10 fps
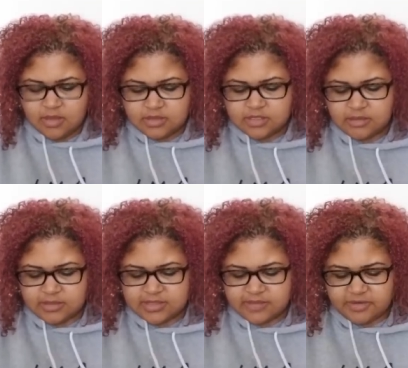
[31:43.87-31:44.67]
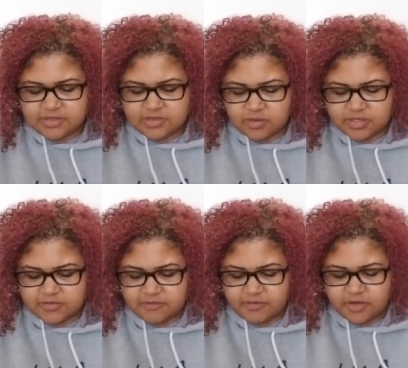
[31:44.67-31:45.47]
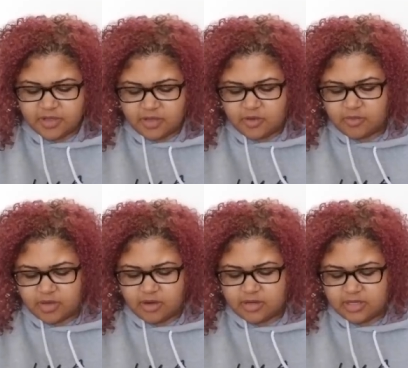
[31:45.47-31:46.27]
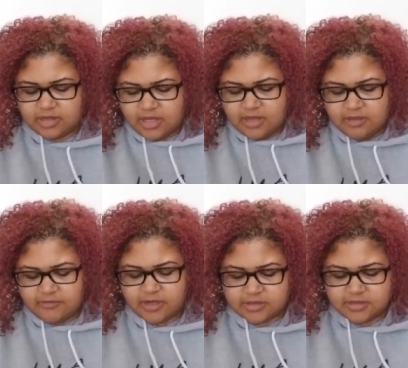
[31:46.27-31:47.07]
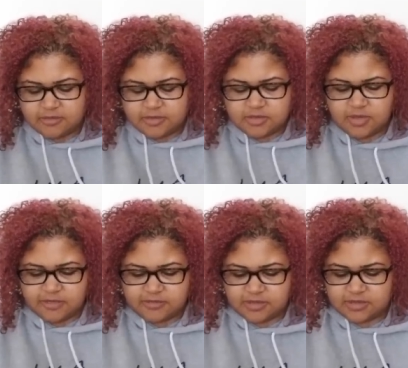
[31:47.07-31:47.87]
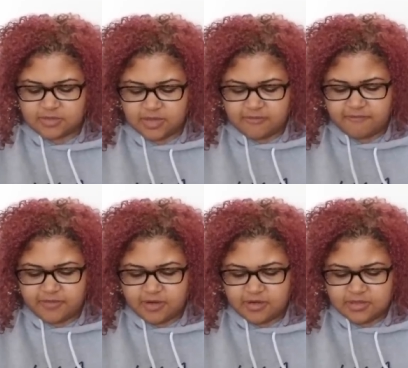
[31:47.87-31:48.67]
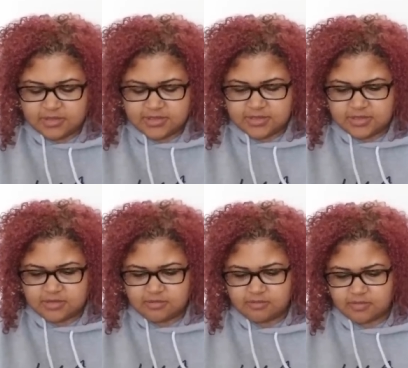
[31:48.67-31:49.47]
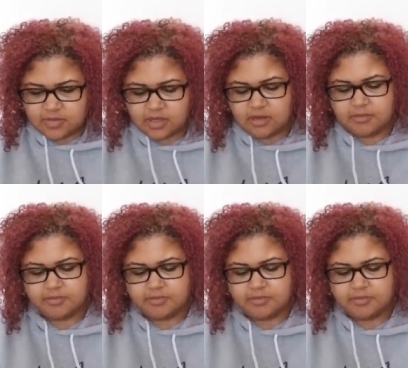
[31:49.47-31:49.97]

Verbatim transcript: Sign of the Seven of Swords for Virgo regarding love, October 12th to the 21st. Okay.